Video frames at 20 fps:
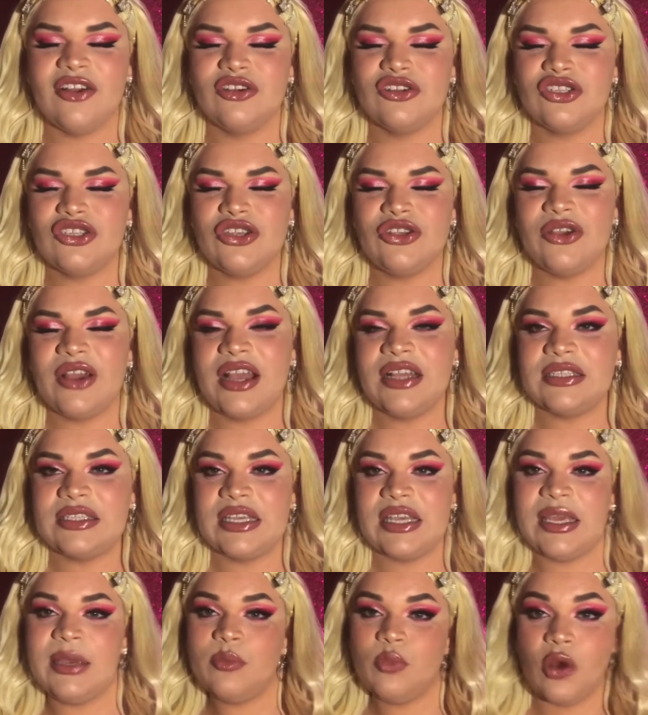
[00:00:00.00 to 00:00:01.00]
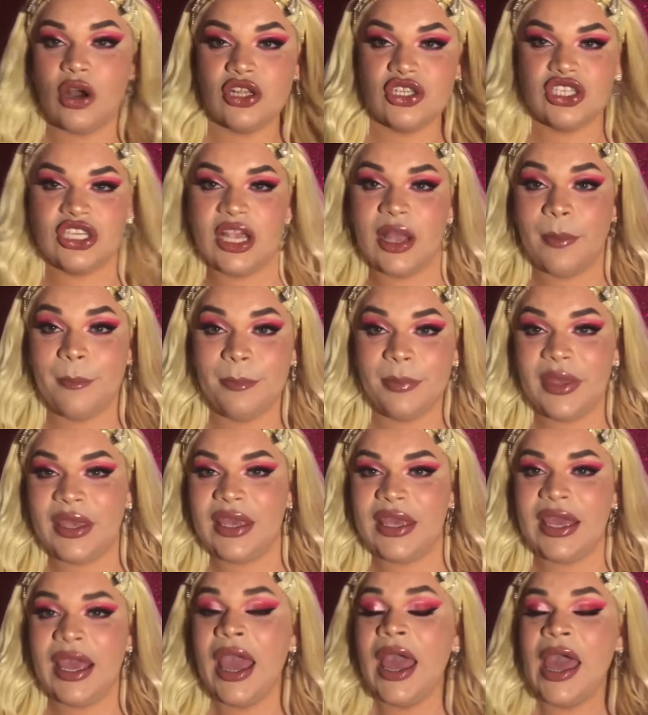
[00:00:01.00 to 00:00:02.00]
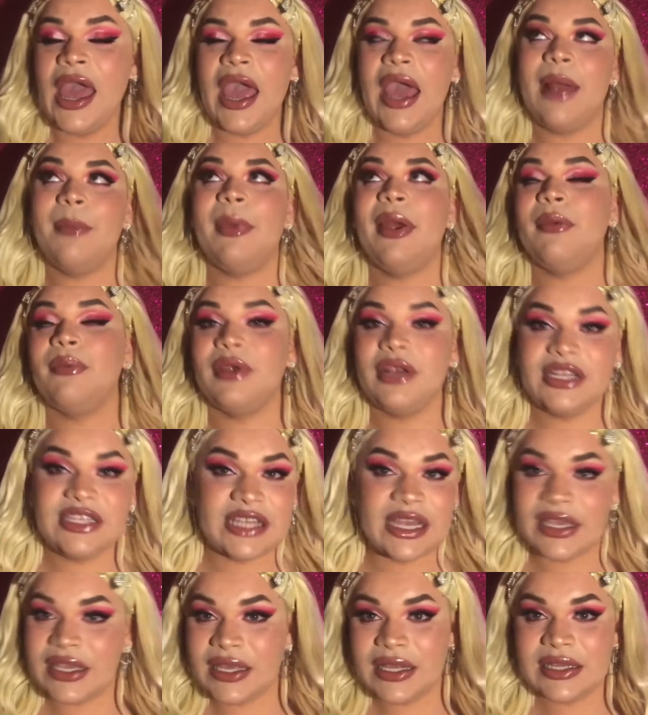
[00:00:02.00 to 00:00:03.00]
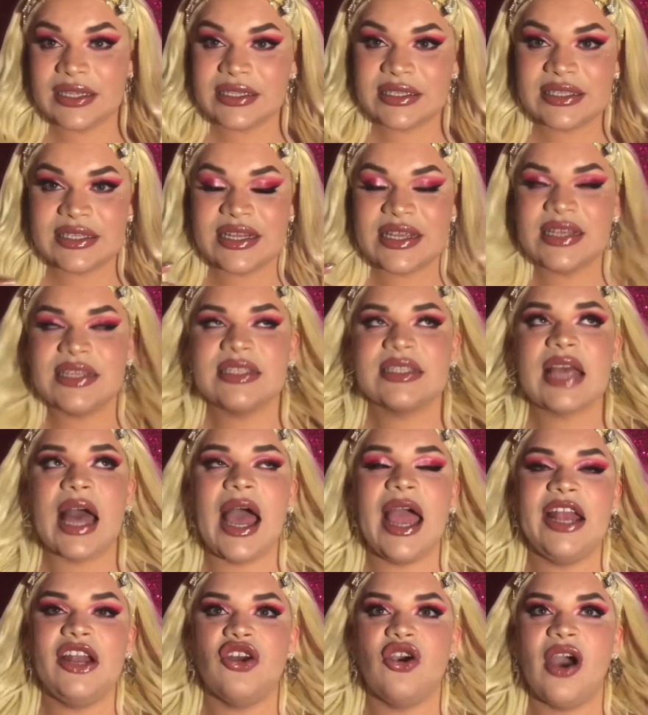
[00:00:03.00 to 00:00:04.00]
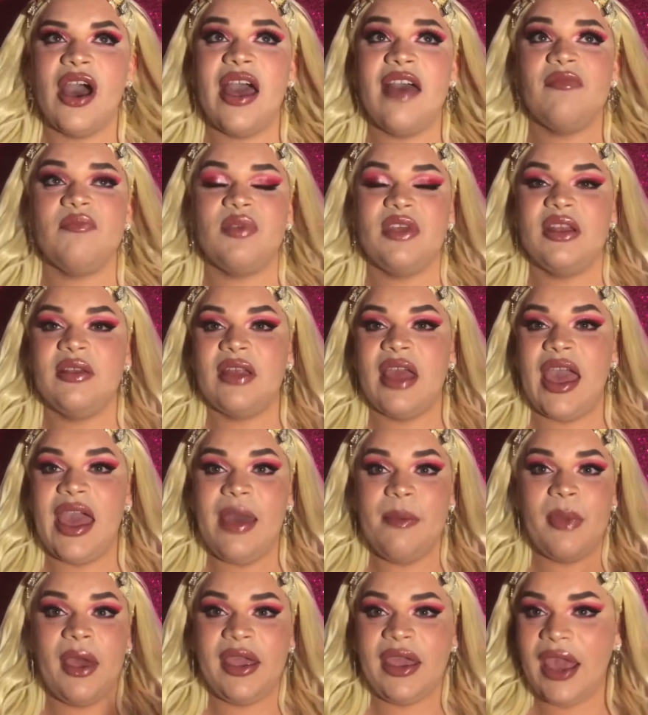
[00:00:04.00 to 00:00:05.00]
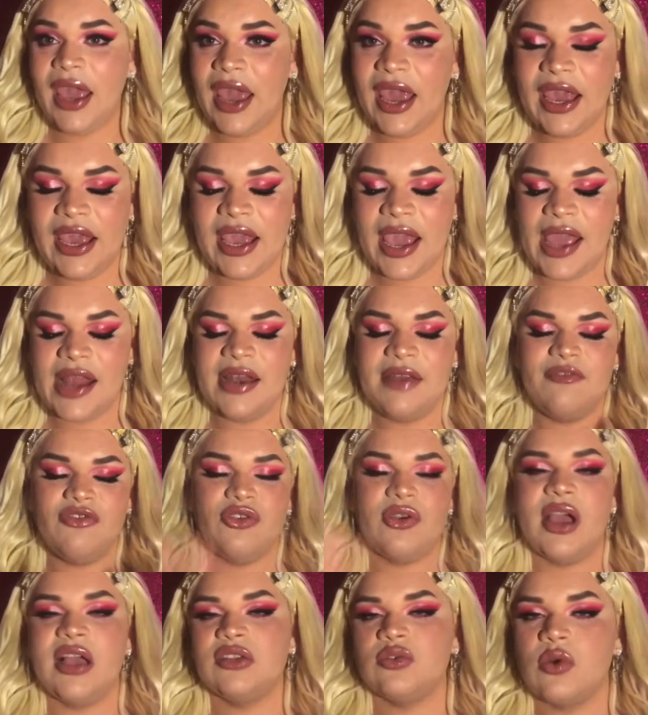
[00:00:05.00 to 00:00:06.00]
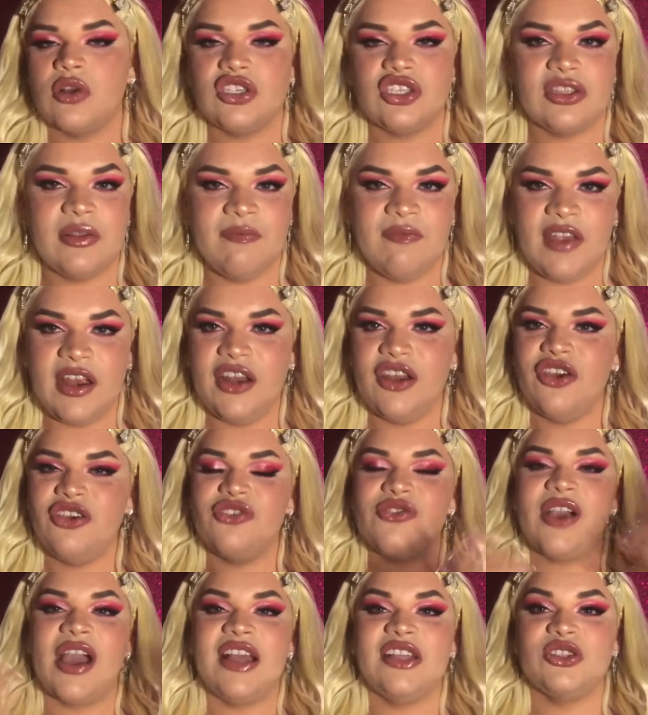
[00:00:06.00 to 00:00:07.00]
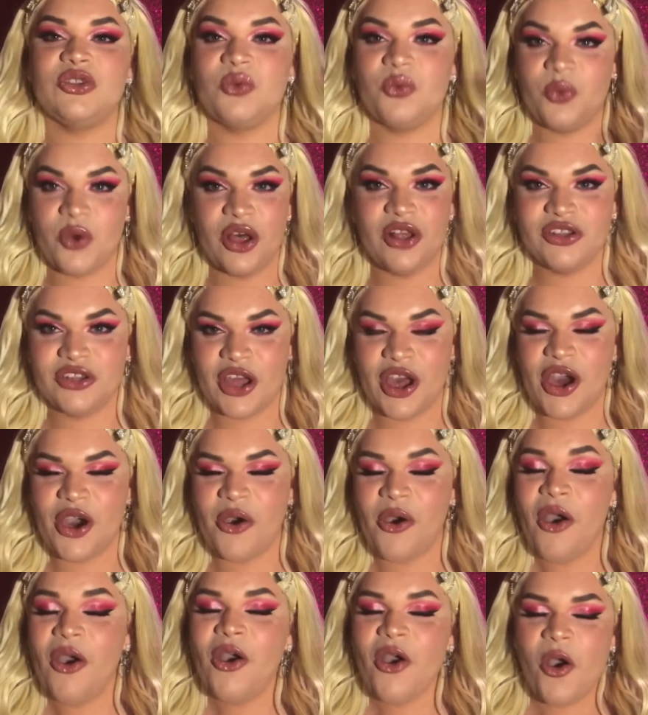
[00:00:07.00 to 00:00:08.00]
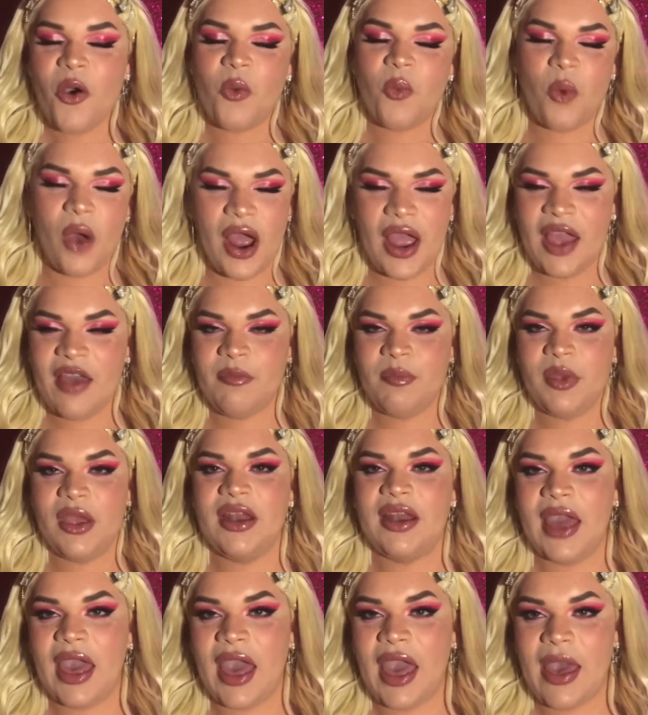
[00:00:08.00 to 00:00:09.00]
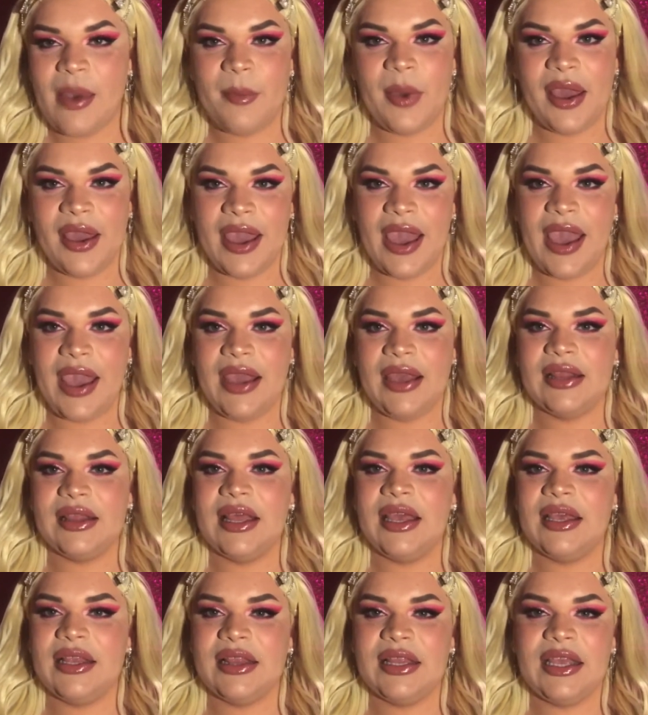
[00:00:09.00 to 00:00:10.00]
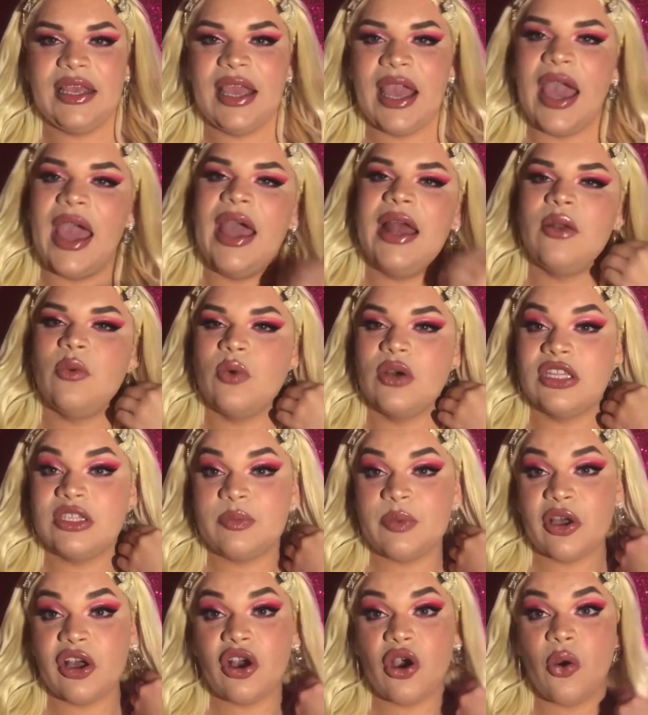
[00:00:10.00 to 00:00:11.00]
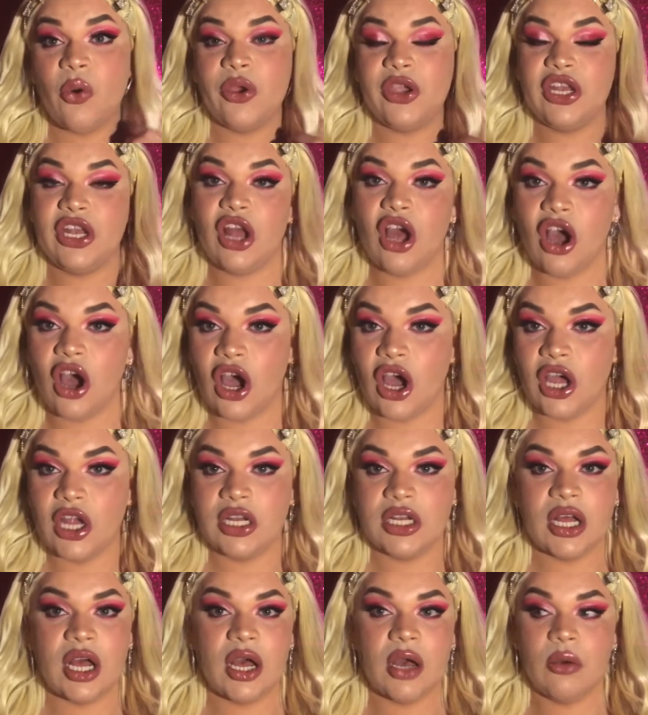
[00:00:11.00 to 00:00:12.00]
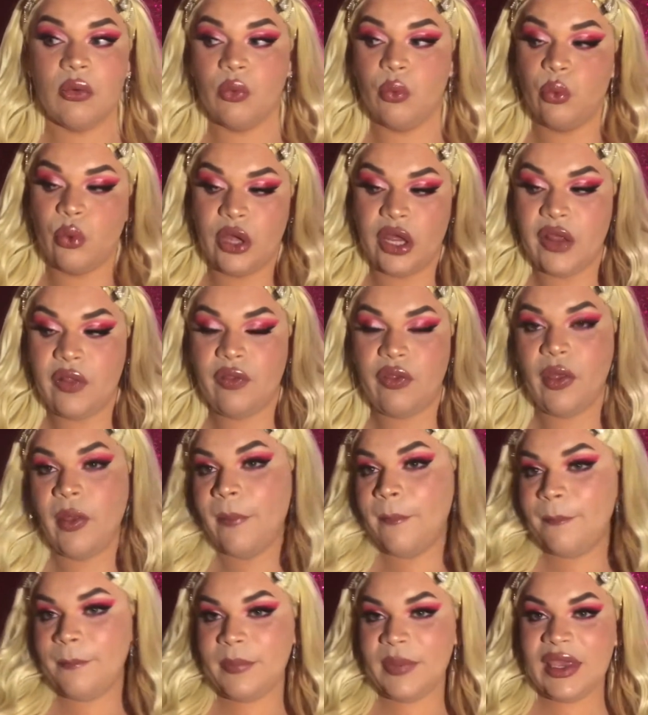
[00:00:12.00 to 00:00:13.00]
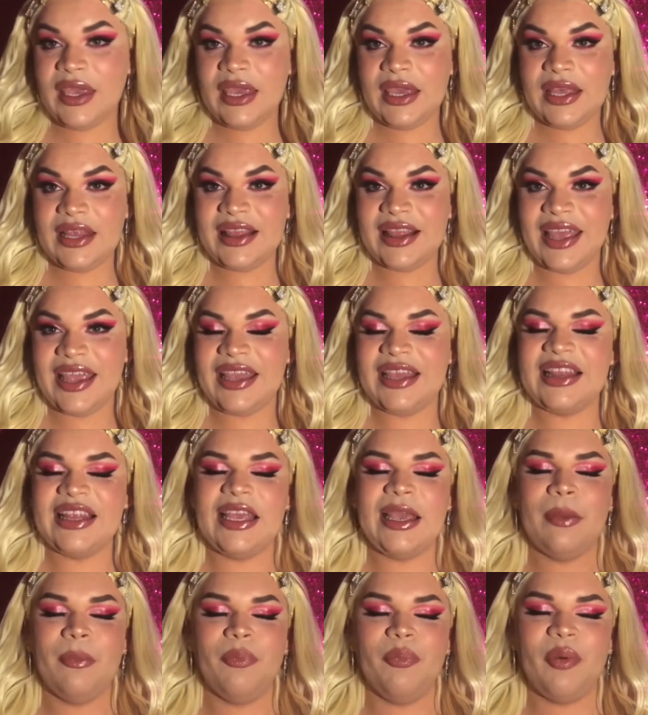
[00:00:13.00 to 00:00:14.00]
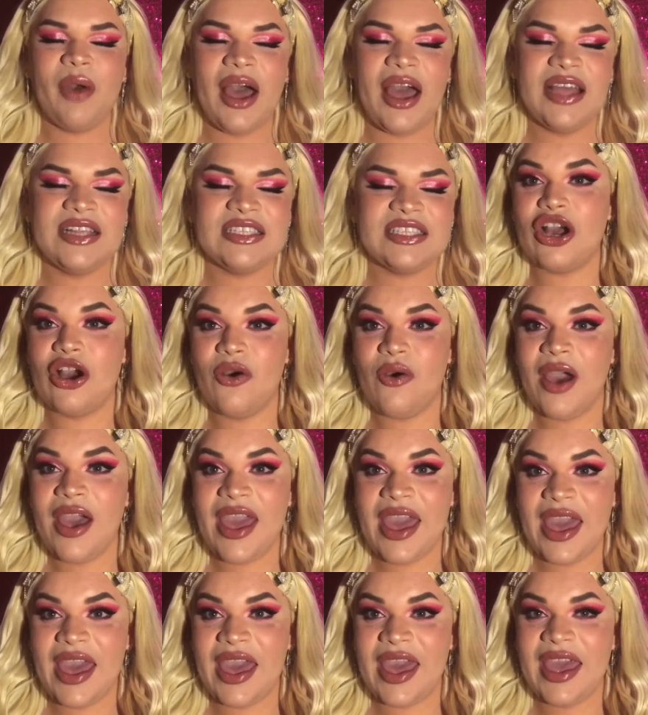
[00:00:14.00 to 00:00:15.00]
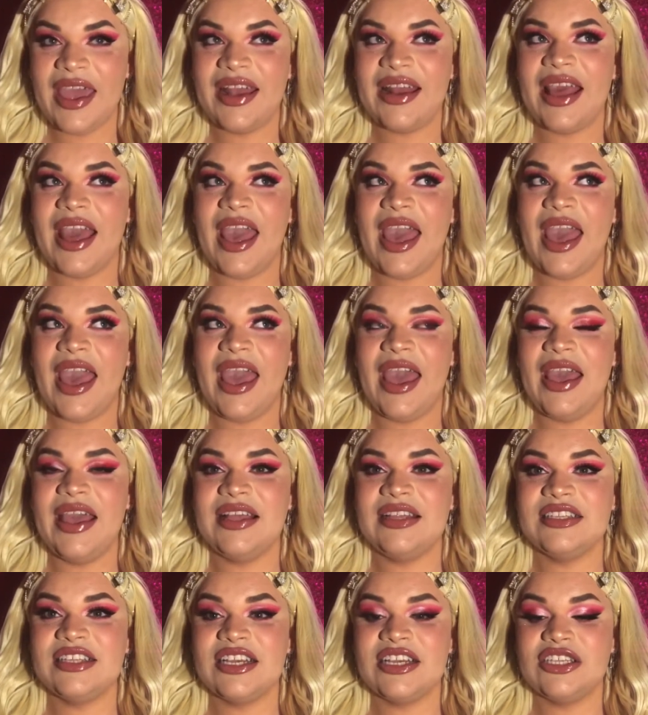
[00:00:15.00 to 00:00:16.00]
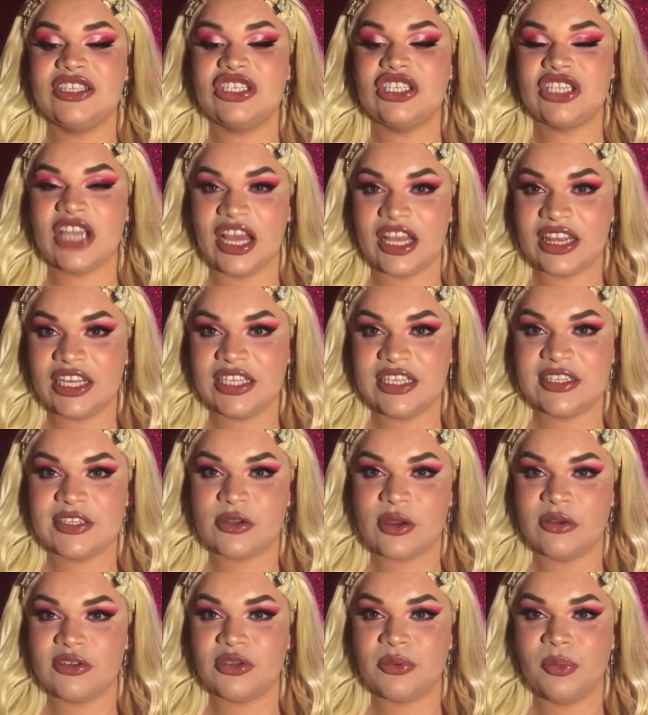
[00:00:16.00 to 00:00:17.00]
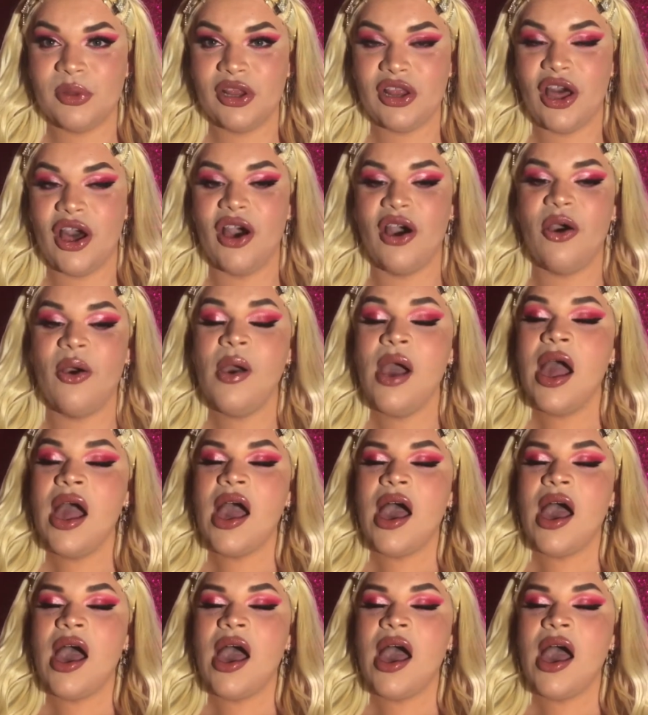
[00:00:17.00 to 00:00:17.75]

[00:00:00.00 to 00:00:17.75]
so you guys can keep watching me and my ridiculousness. I know I have been MIA, and if you guys watch the video, you guys will know why I've been MIA lately and what's been going on with me lately. But go ahead and check the description below.